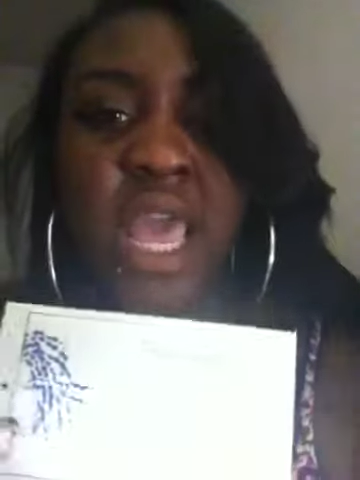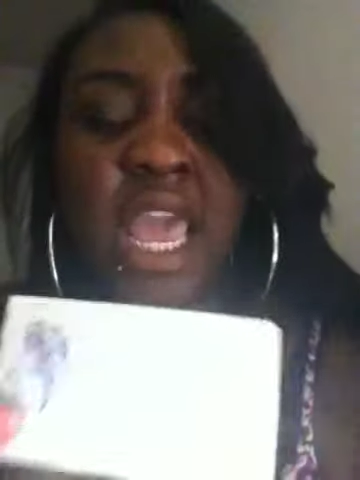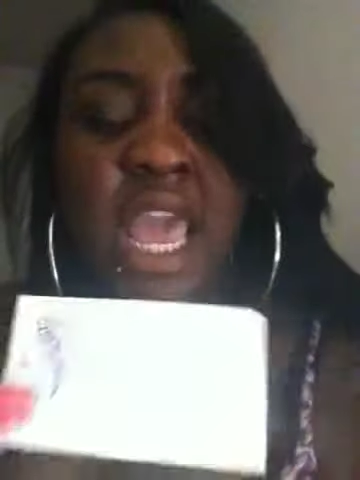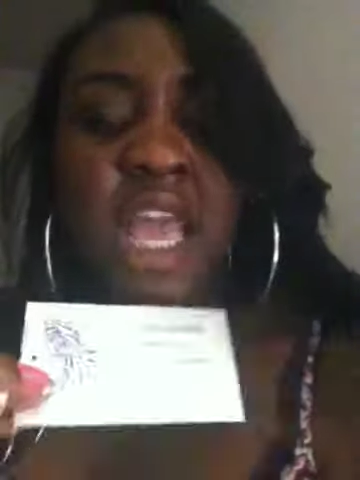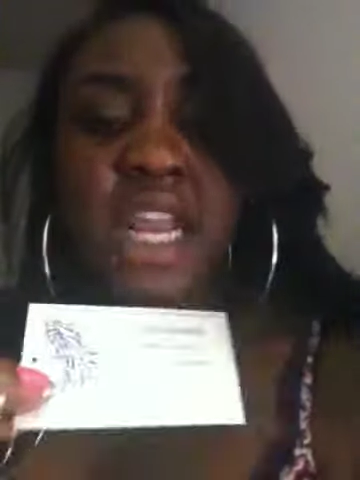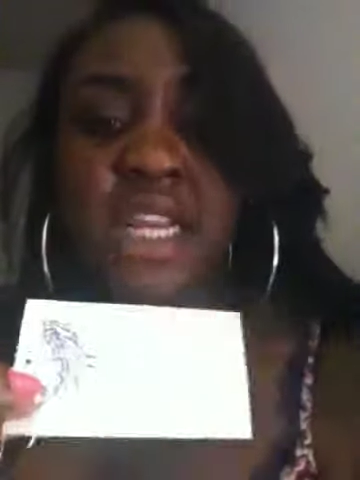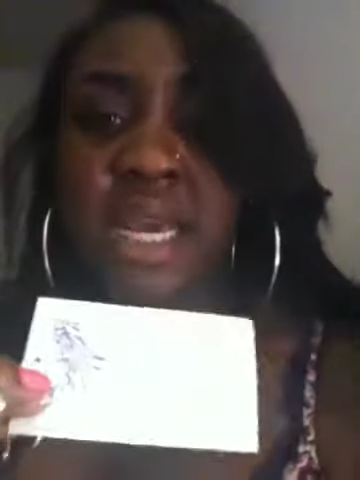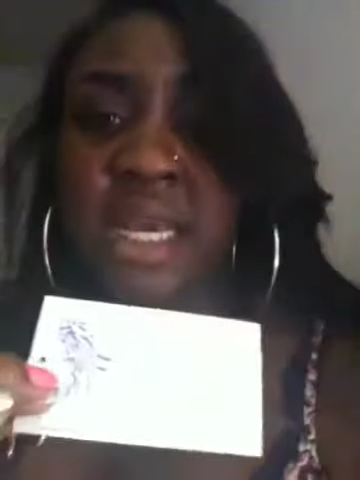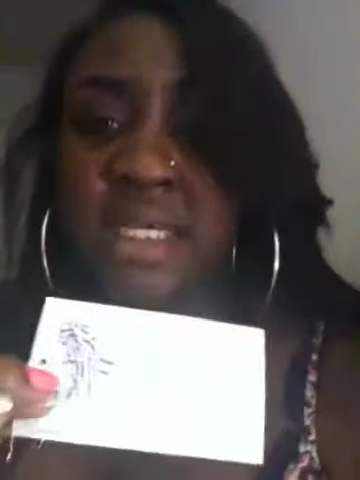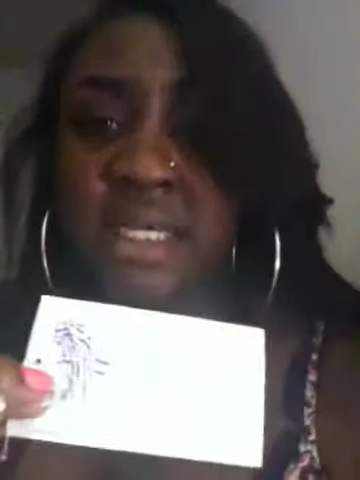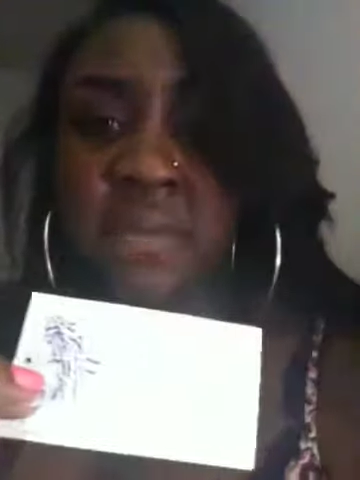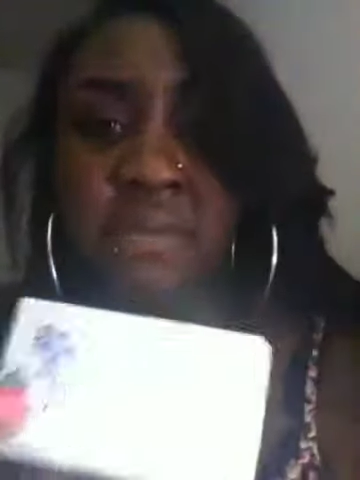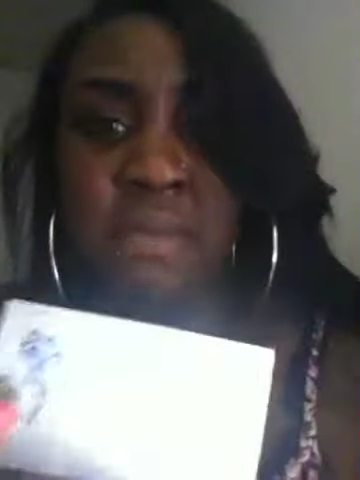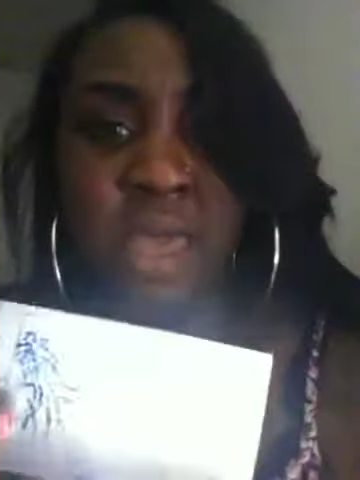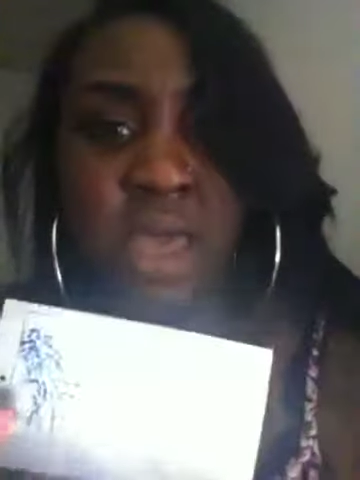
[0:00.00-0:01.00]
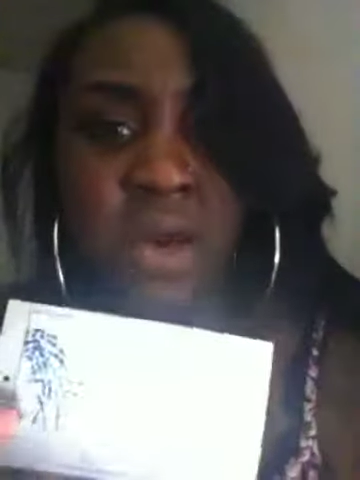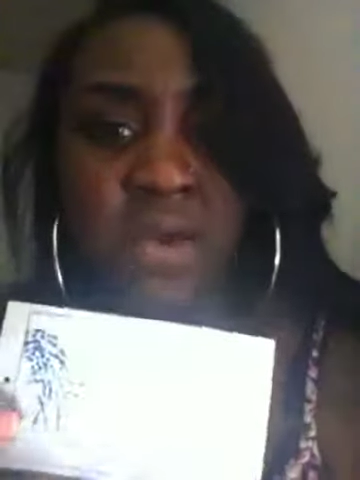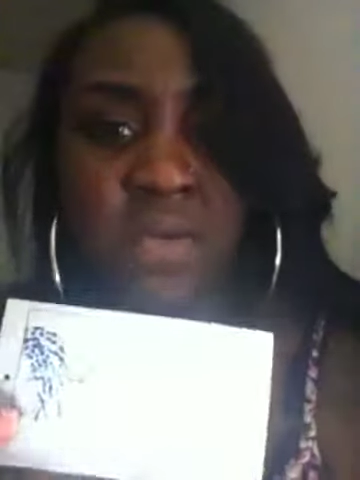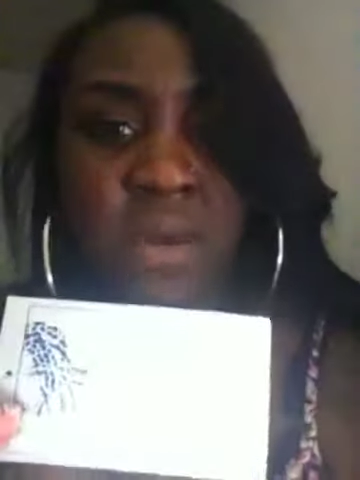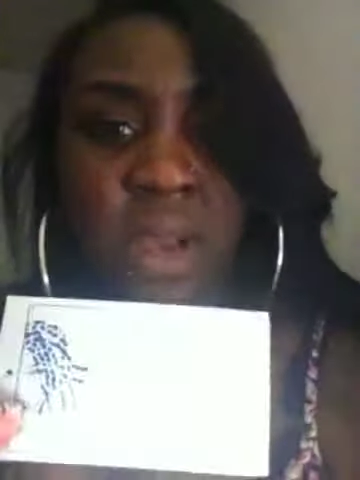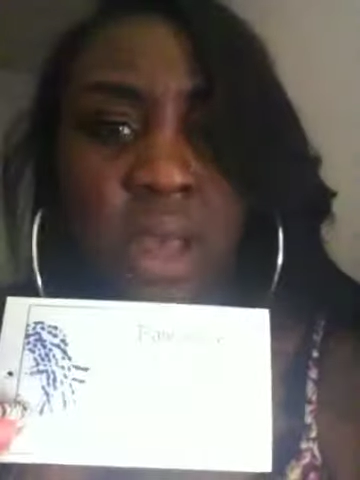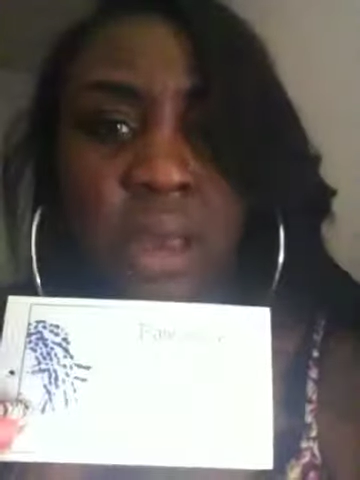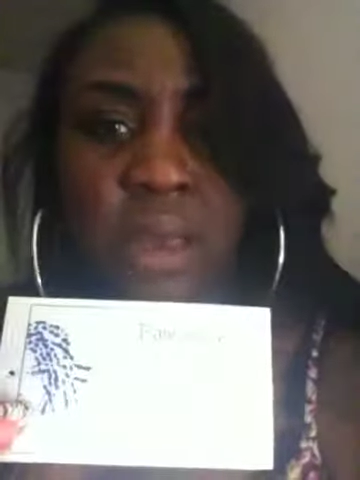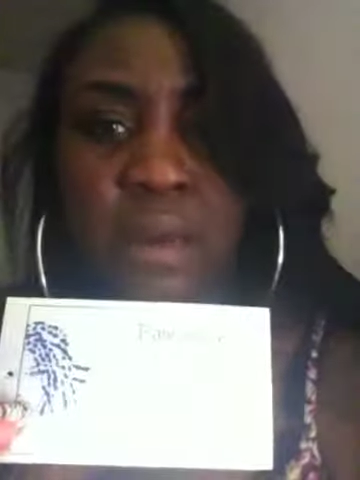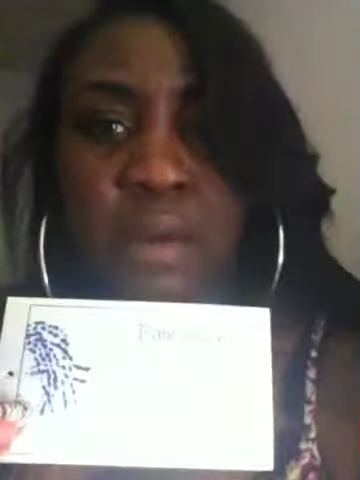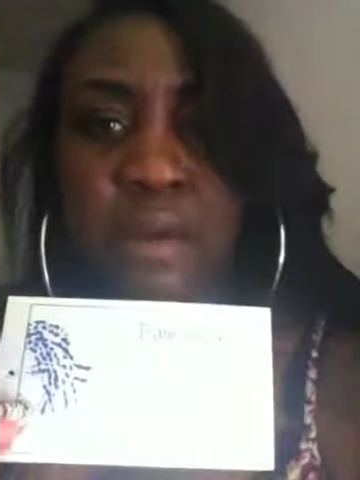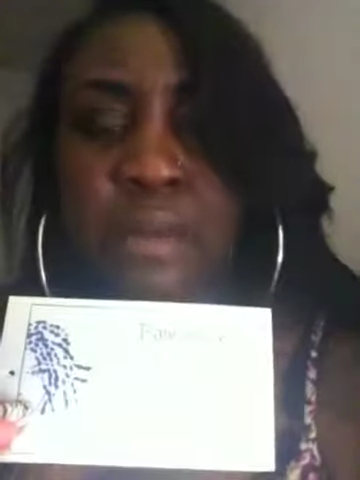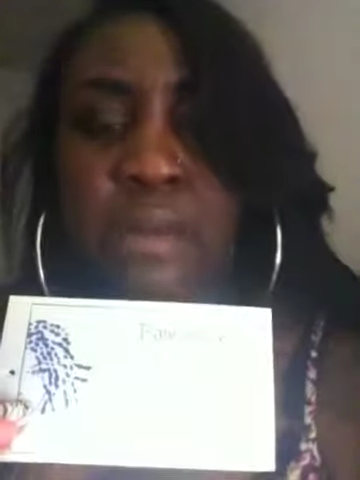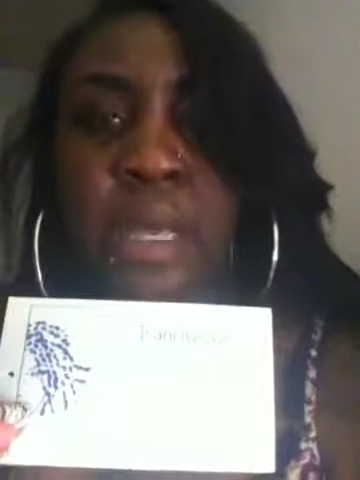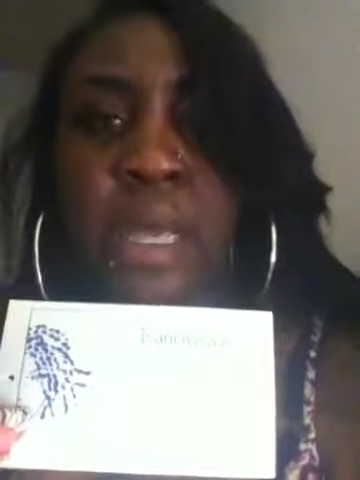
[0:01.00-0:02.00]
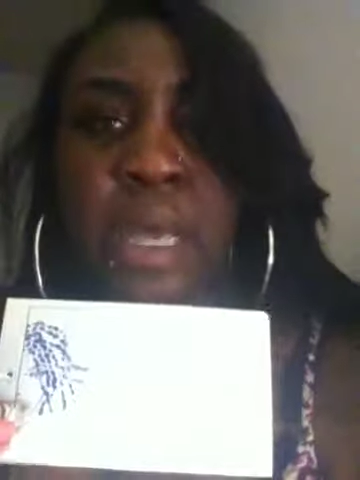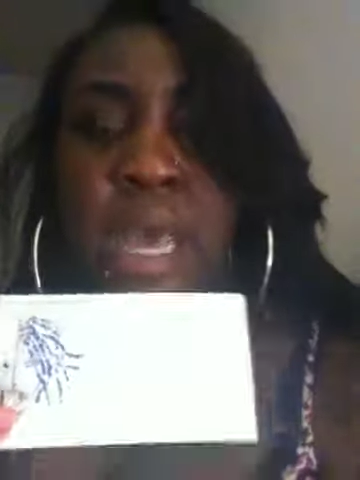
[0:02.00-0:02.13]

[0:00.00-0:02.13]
It doesn't melt. Um,